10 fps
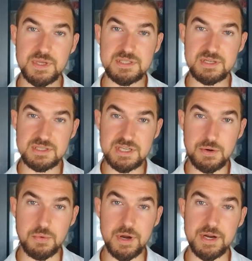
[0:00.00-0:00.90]
start to
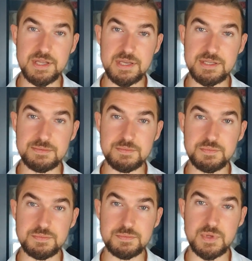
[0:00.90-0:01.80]
get wired
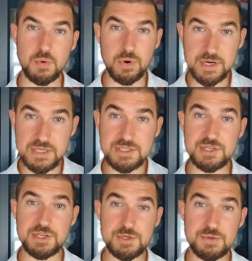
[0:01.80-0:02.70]

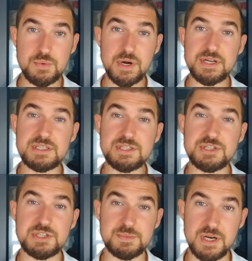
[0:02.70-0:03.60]
into you, wired into
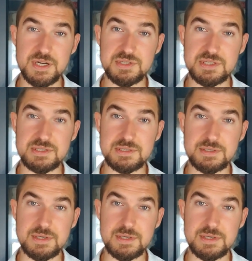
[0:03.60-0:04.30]
your subconscious.